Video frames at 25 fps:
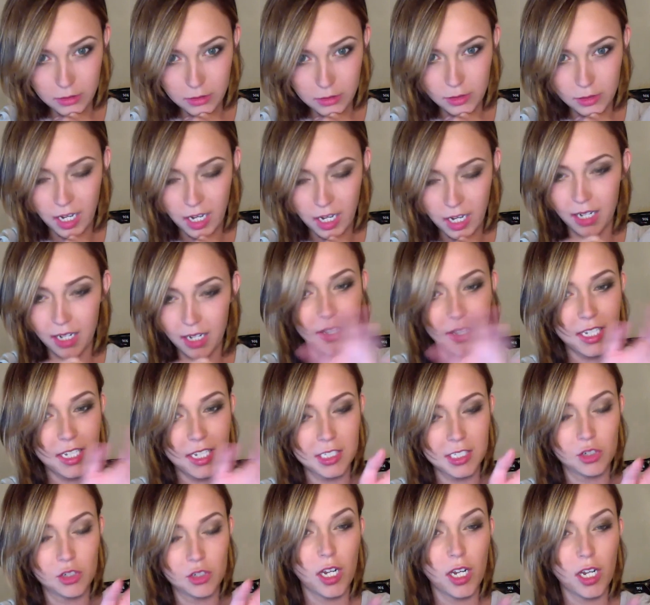kind of
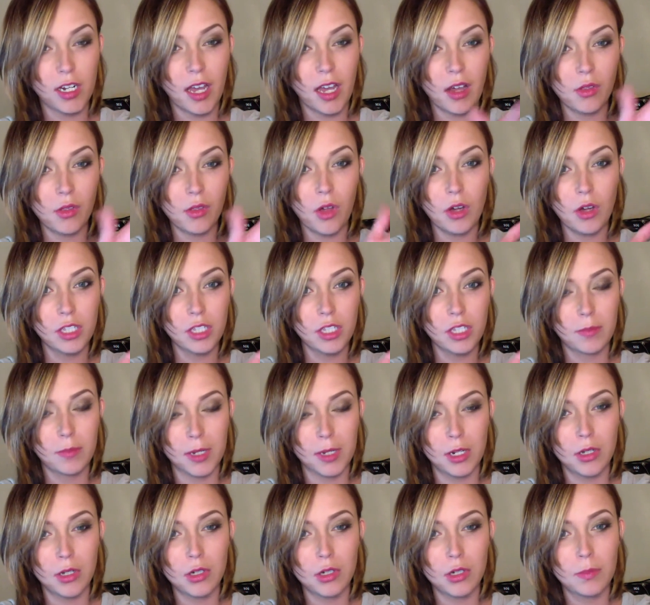history on how long you've been
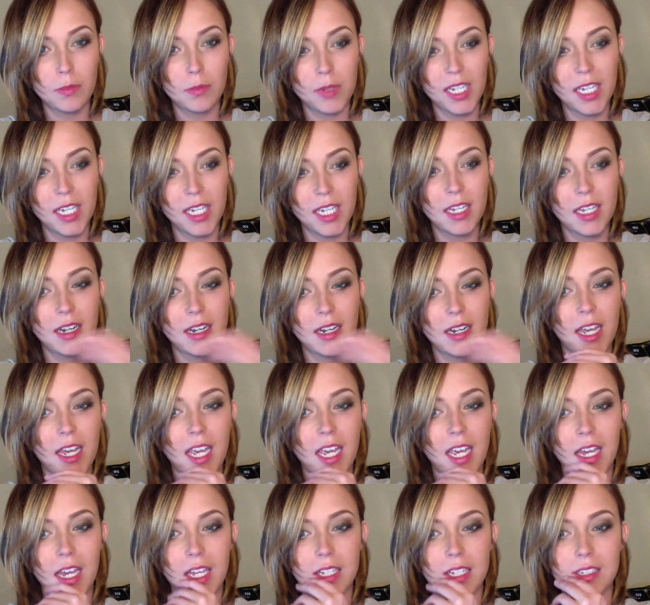hooping
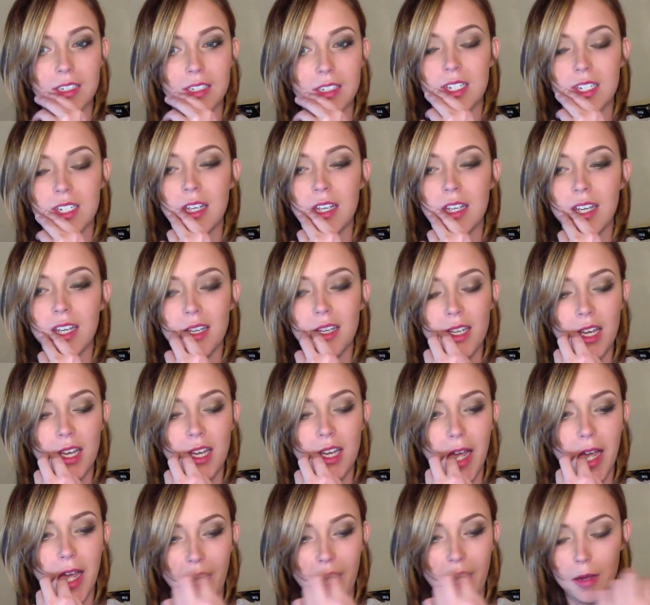and
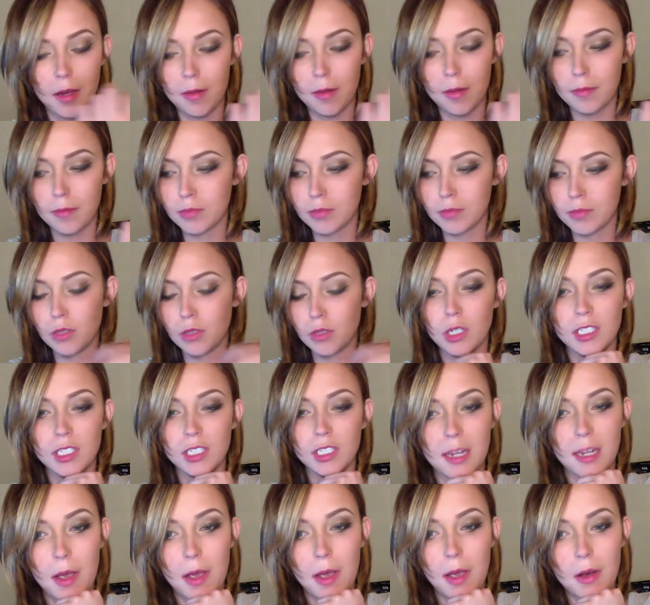do a
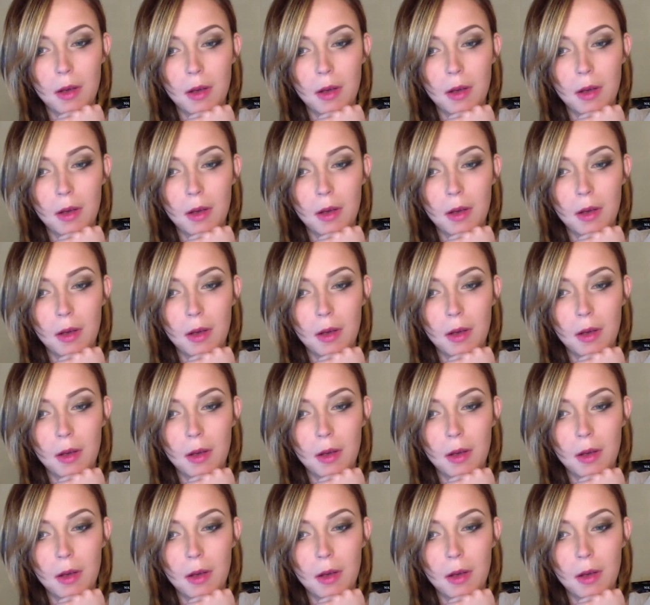demo?